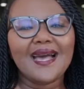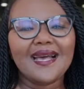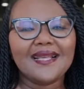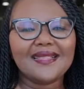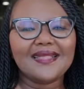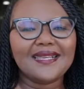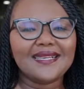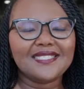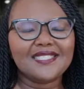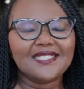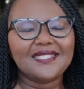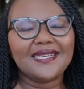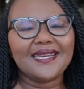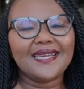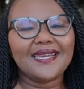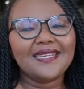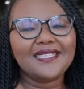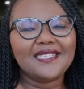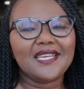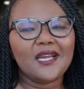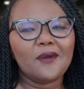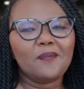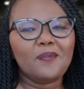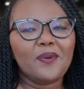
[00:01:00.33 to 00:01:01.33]
The
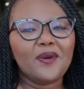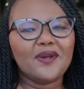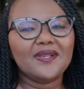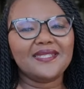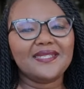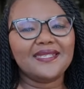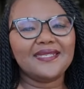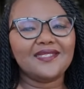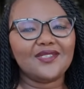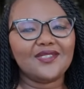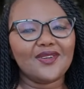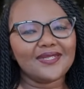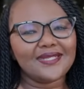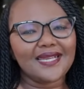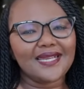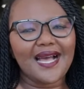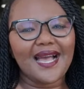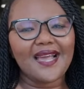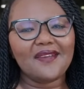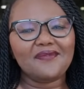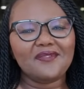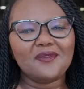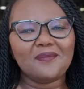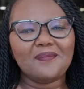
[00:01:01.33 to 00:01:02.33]
DA chairperson, Dr.
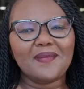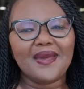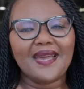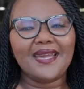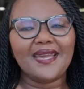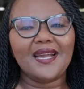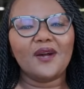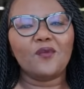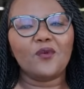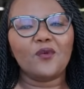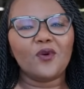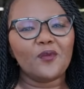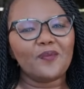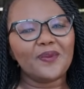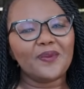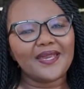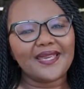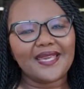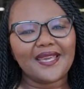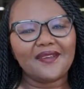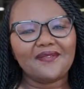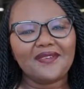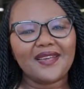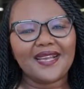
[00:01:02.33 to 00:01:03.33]
Ivan Meyer, will
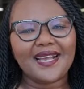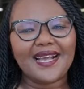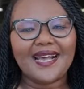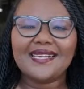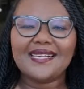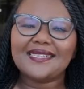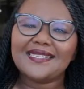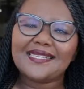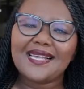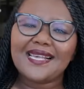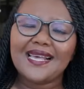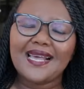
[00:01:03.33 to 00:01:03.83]
be giving us